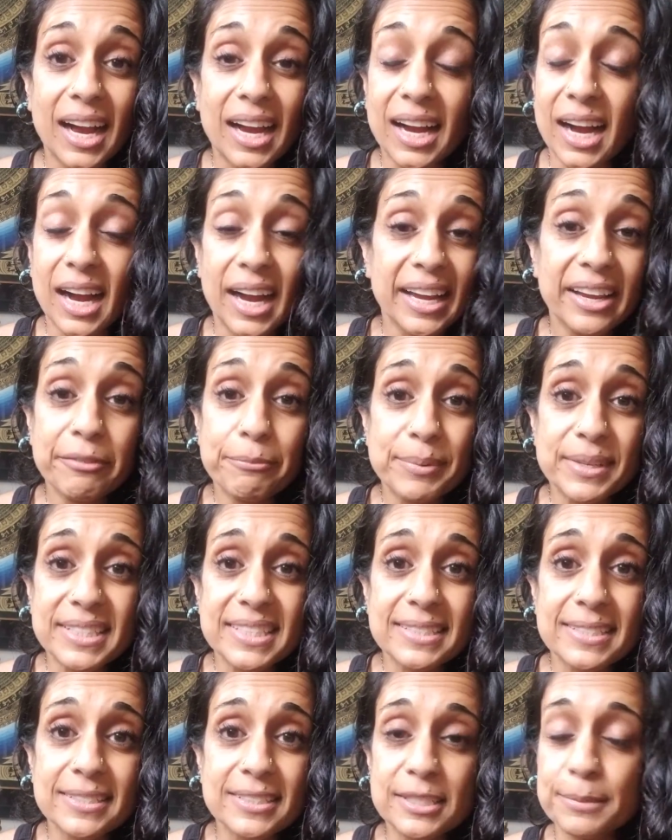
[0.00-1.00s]
I have been
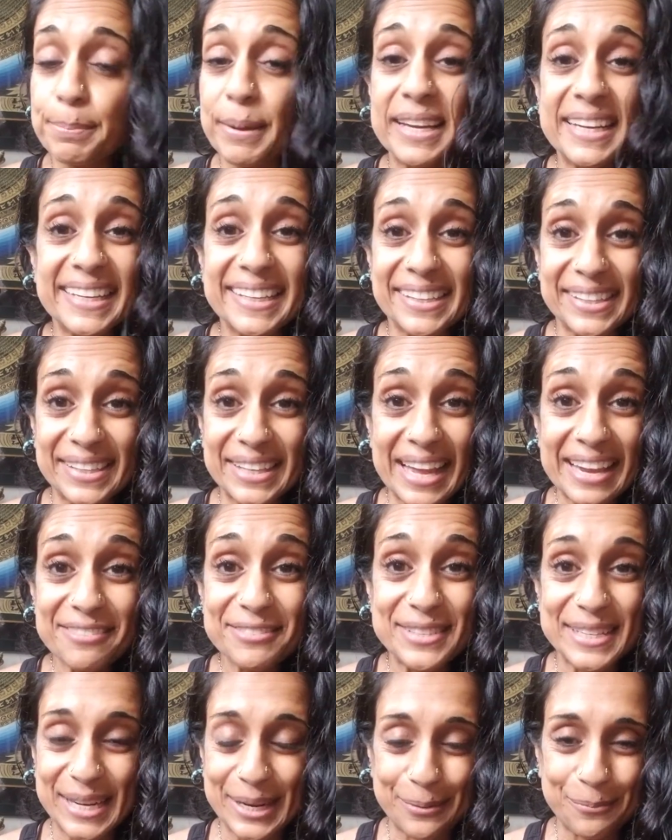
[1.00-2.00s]
spending a
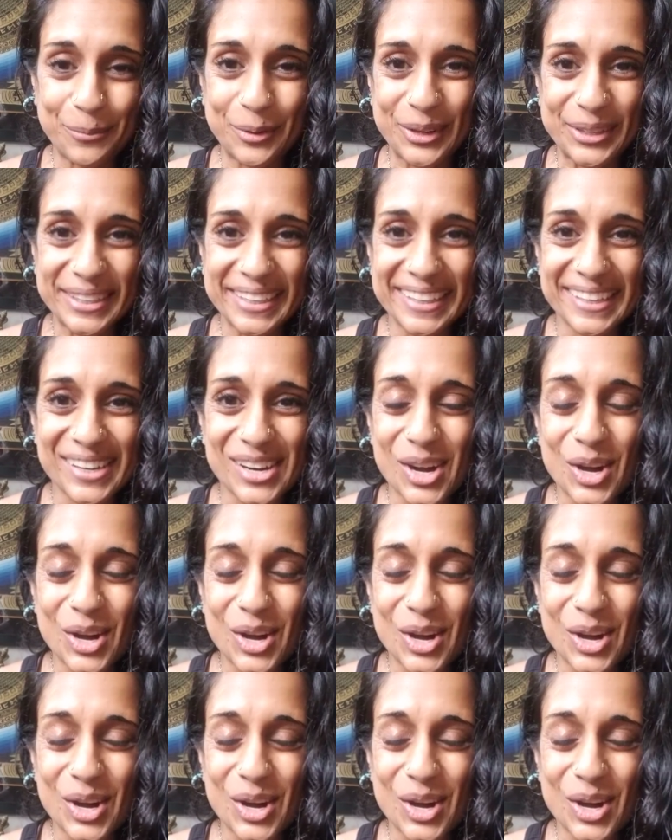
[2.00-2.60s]
lifetime working